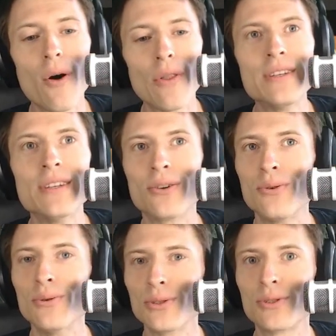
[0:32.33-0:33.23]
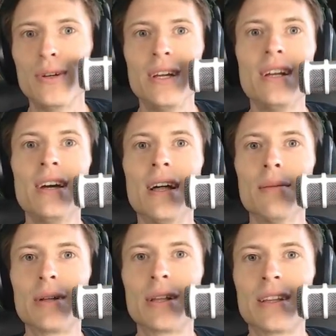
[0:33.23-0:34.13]
this is a cool screen. Let
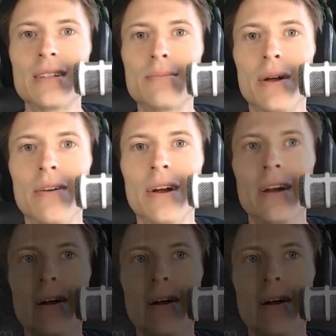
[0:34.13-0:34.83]
me click this button right here.